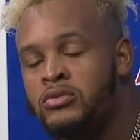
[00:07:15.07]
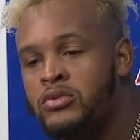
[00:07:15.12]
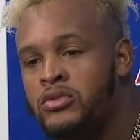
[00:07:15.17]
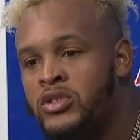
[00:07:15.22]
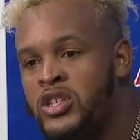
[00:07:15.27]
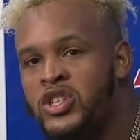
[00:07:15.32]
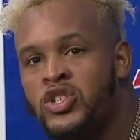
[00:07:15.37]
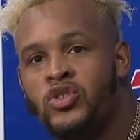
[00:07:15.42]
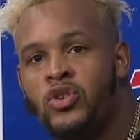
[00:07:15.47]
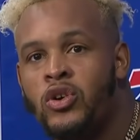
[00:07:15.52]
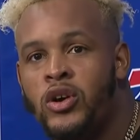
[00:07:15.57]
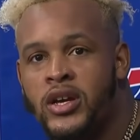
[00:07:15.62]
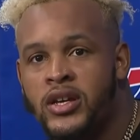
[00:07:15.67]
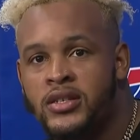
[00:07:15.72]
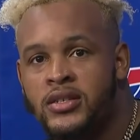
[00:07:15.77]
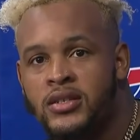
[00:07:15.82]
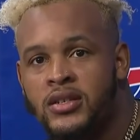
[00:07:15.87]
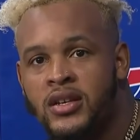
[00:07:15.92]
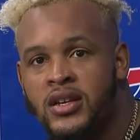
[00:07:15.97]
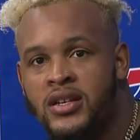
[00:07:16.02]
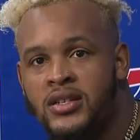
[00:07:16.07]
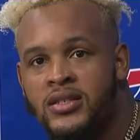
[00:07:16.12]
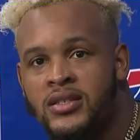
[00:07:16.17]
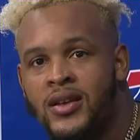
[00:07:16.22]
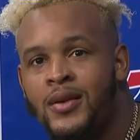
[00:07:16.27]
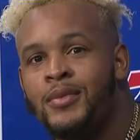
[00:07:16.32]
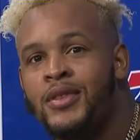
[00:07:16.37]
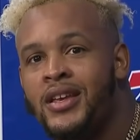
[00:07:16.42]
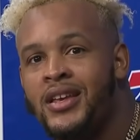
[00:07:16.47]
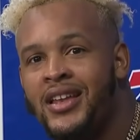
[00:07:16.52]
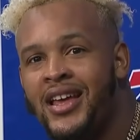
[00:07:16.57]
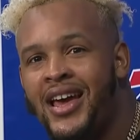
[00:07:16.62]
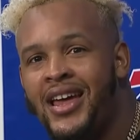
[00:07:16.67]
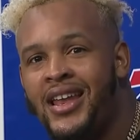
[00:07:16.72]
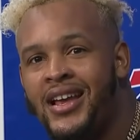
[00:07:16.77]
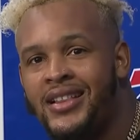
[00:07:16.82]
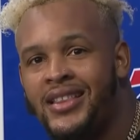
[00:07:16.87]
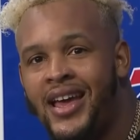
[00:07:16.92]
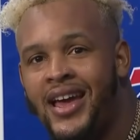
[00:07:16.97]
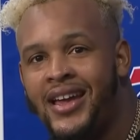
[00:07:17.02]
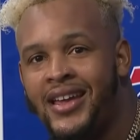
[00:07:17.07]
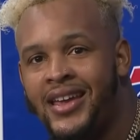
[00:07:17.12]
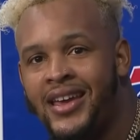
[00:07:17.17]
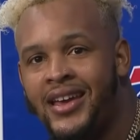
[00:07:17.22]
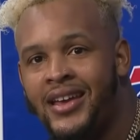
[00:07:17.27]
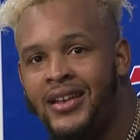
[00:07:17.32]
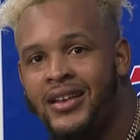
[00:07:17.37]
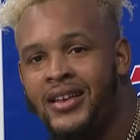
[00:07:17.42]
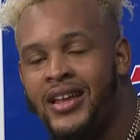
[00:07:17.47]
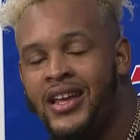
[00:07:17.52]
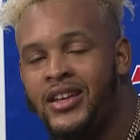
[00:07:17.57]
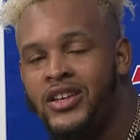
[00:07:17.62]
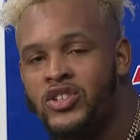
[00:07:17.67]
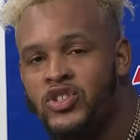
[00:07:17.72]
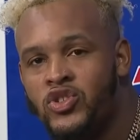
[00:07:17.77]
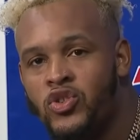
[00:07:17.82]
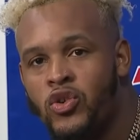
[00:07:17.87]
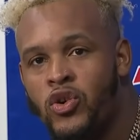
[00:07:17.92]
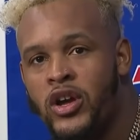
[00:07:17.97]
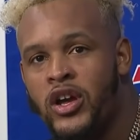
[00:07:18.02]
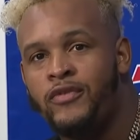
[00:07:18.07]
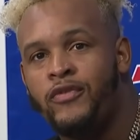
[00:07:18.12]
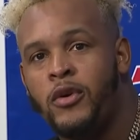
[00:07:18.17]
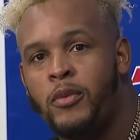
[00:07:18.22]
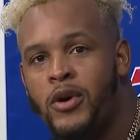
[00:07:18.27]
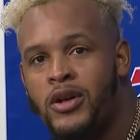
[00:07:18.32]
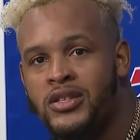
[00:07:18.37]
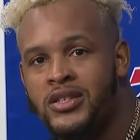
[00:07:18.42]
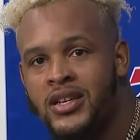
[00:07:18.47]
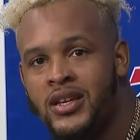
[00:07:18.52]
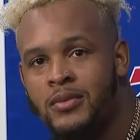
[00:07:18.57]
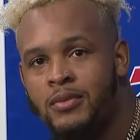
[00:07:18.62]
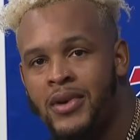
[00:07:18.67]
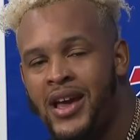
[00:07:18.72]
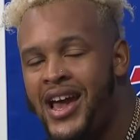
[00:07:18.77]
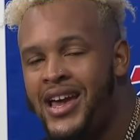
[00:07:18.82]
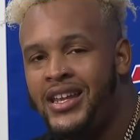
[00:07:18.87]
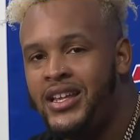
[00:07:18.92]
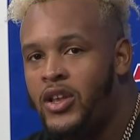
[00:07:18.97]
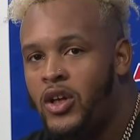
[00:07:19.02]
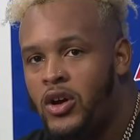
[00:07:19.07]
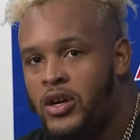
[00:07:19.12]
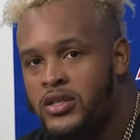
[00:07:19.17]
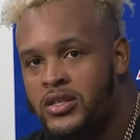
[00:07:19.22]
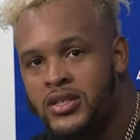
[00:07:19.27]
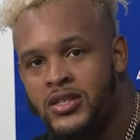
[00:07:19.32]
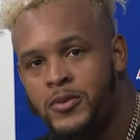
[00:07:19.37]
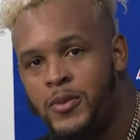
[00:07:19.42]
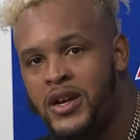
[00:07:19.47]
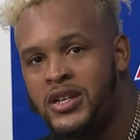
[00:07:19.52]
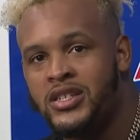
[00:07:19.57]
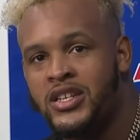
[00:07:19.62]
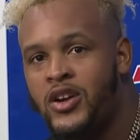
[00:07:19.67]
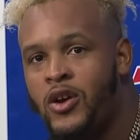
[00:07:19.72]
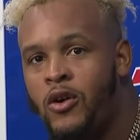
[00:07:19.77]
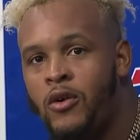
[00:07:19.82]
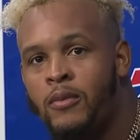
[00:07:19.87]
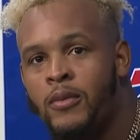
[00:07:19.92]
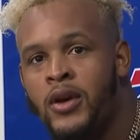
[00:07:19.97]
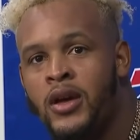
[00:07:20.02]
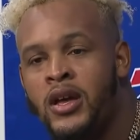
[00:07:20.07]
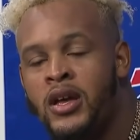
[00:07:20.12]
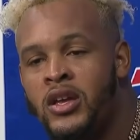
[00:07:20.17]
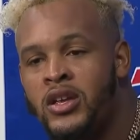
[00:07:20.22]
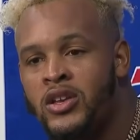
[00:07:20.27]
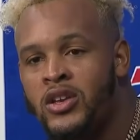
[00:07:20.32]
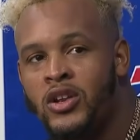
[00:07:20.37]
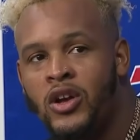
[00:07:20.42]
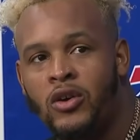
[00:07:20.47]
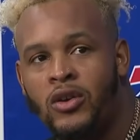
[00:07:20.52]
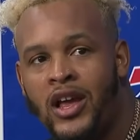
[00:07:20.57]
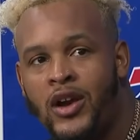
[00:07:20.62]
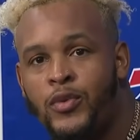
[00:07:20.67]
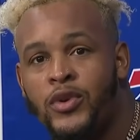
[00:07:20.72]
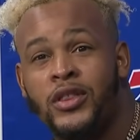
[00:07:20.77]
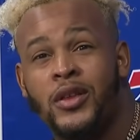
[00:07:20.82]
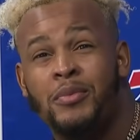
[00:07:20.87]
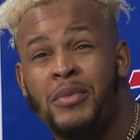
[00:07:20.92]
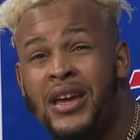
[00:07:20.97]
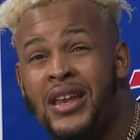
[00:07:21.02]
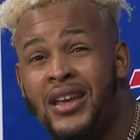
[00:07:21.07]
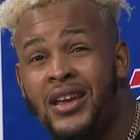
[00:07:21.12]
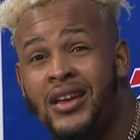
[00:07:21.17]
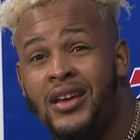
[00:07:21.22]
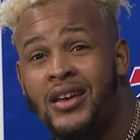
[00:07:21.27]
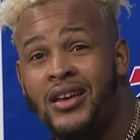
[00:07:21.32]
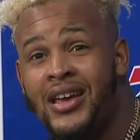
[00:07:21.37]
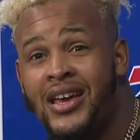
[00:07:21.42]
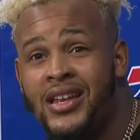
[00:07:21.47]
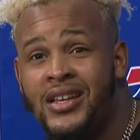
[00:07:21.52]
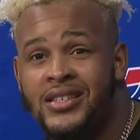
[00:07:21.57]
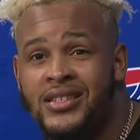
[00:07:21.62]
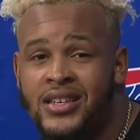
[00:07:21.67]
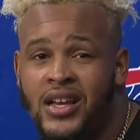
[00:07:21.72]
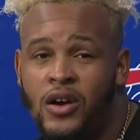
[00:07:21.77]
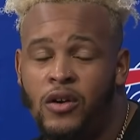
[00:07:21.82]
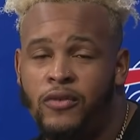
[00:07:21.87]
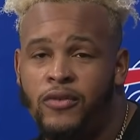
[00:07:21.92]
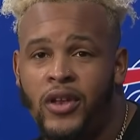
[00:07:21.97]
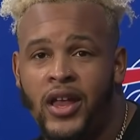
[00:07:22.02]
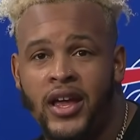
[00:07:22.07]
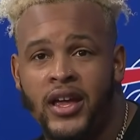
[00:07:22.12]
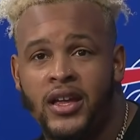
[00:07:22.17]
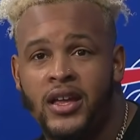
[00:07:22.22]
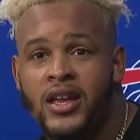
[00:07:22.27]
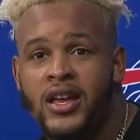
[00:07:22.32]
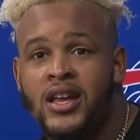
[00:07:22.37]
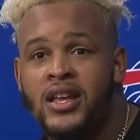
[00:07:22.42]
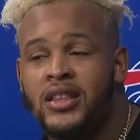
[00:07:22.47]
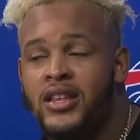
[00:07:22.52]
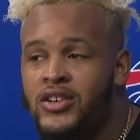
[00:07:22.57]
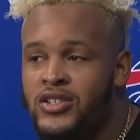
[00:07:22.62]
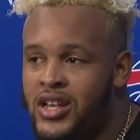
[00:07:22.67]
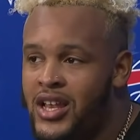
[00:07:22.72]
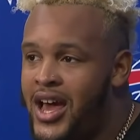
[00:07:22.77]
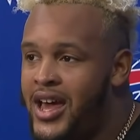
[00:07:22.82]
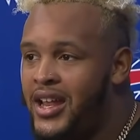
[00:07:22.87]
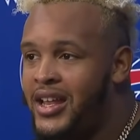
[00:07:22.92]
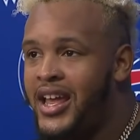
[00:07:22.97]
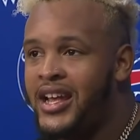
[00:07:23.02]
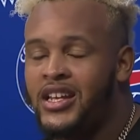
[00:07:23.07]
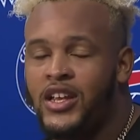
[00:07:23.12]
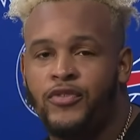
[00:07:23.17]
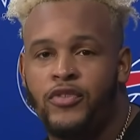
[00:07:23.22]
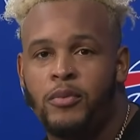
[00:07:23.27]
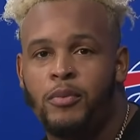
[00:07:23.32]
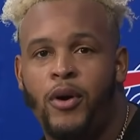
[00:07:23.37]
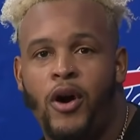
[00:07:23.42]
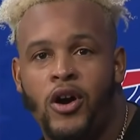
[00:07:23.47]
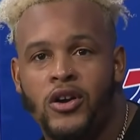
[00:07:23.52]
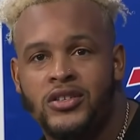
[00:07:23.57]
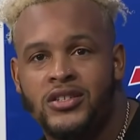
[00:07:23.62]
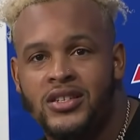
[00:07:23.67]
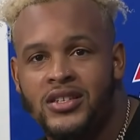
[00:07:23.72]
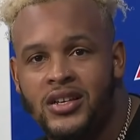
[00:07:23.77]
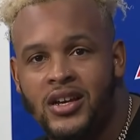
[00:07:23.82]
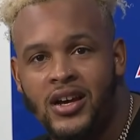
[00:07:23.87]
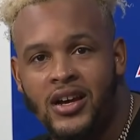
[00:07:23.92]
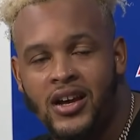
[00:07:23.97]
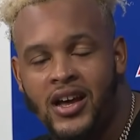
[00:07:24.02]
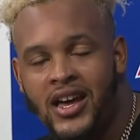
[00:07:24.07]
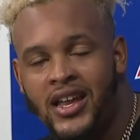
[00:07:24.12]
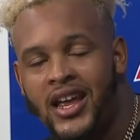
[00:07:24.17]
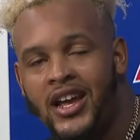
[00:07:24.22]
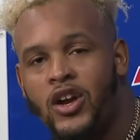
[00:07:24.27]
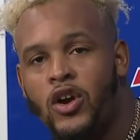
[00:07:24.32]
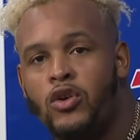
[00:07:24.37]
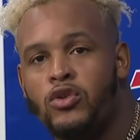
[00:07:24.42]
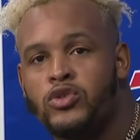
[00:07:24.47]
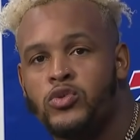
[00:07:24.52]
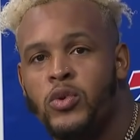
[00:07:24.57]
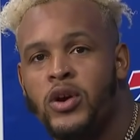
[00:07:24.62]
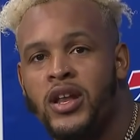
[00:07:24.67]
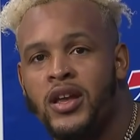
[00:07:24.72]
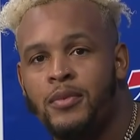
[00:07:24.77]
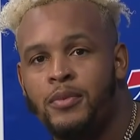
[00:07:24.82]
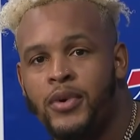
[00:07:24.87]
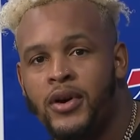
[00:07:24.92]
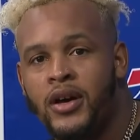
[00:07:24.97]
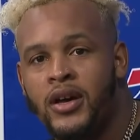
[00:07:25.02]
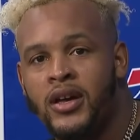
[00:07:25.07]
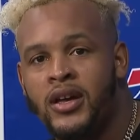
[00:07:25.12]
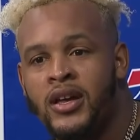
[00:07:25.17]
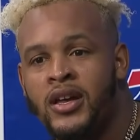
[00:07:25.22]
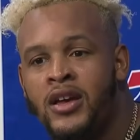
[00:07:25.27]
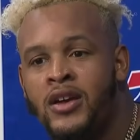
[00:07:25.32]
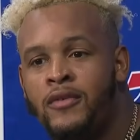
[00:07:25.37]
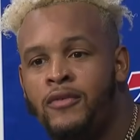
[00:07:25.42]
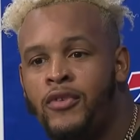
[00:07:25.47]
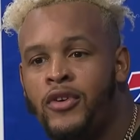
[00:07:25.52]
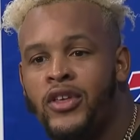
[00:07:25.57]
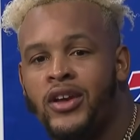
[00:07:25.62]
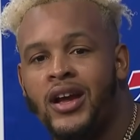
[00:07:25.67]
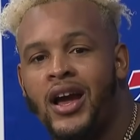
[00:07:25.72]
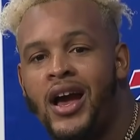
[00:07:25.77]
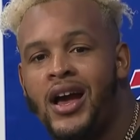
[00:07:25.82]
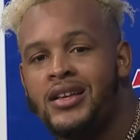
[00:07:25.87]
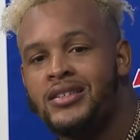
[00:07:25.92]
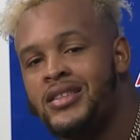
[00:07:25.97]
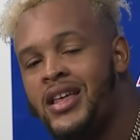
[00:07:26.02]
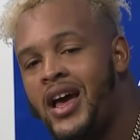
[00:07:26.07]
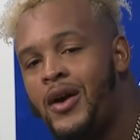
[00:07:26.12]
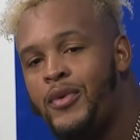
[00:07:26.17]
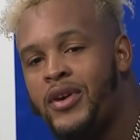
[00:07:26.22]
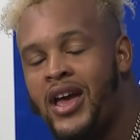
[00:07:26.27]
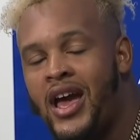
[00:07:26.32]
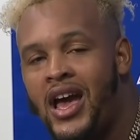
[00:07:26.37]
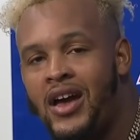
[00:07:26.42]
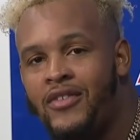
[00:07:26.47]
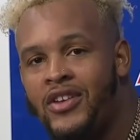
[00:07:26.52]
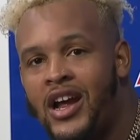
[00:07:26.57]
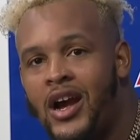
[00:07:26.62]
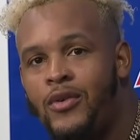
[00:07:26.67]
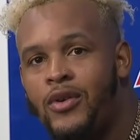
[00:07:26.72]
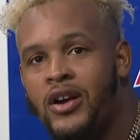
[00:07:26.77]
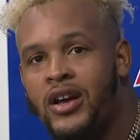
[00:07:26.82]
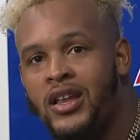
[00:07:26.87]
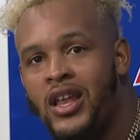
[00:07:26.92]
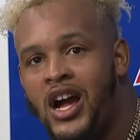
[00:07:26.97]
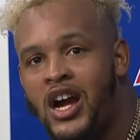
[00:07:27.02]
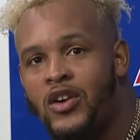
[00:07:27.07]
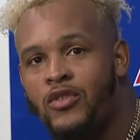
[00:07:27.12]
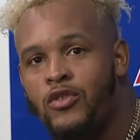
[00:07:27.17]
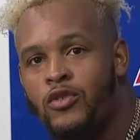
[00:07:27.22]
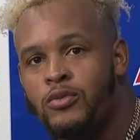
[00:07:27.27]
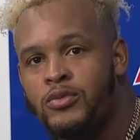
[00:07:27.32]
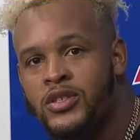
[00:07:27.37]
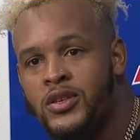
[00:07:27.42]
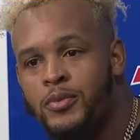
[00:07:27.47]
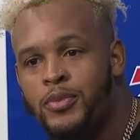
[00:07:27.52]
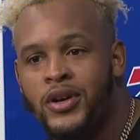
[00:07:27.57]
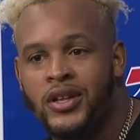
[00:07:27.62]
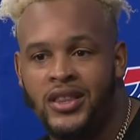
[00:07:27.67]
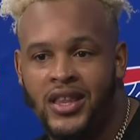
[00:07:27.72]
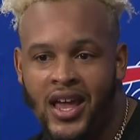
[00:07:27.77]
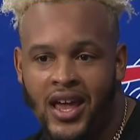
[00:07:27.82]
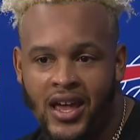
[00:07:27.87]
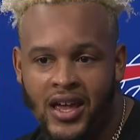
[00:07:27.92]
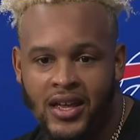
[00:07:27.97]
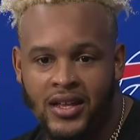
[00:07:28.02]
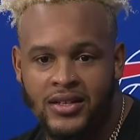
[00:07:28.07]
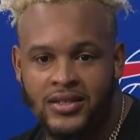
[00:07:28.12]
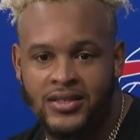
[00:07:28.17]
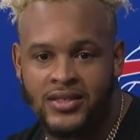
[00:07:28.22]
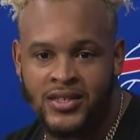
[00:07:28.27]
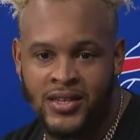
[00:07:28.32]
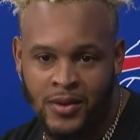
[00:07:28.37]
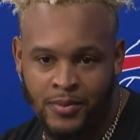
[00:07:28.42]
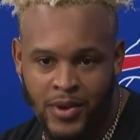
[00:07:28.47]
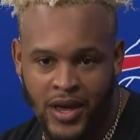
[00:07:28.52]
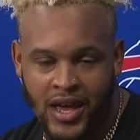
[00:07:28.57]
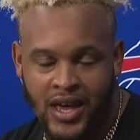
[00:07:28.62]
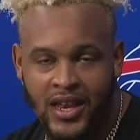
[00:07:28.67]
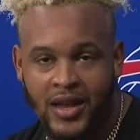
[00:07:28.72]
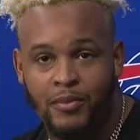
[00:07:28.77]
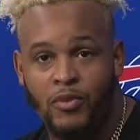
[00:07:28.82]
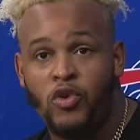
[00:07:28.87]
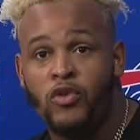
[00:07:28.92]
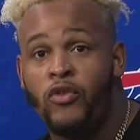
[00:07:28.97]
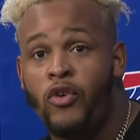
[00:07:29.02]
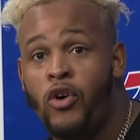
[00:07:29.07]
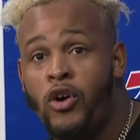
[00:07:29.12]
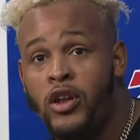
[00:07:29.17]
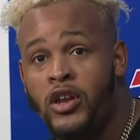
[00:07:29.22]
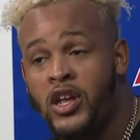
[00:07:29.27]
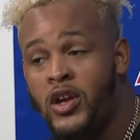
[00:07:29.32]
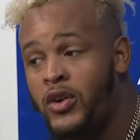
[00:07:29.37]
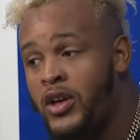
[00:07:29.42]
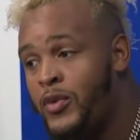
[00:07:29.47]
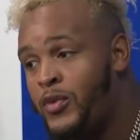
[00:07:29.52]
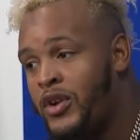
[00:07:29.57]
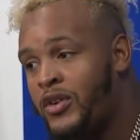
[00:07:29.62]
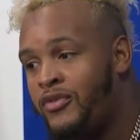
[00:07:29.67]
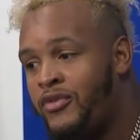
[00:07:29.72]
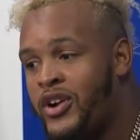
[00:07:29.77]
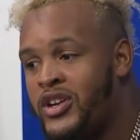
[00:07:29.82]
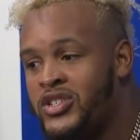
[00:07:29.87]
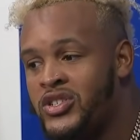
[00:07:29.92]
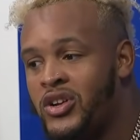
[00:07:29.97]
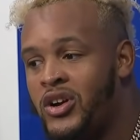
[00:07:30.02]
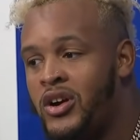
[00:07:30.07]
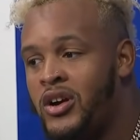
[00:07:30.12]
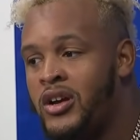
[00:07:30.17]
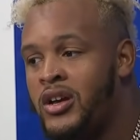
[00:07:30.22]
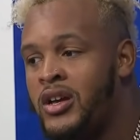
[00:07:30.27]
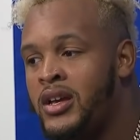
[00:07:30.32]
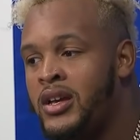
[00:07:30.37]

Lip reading: destroy us, because something like that can and destroy a football team, any loss, especially home. You know, like, with the media in itself, like, there's a lot of, like, different parts and that goes with it. But for the guys that we have in our locker room to put that to bed and move on and with a fresh start,